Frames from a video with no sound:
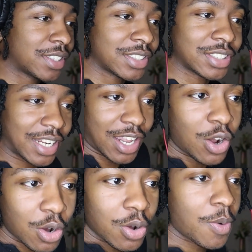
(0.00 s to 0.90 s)
feeling this shit at
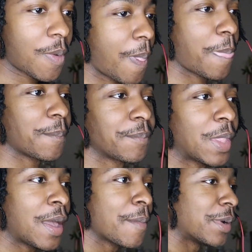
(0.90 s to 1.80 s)
all.
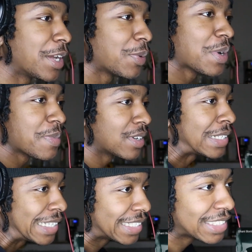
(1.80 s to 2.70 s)
But anyway,
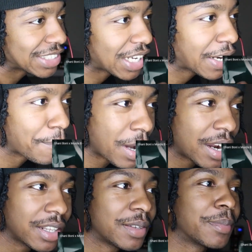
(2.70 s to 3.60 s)
bro, Shani
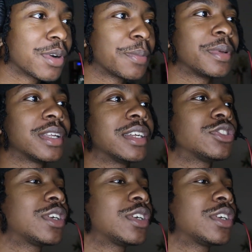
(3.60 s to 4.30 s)
Boni, Murda B, they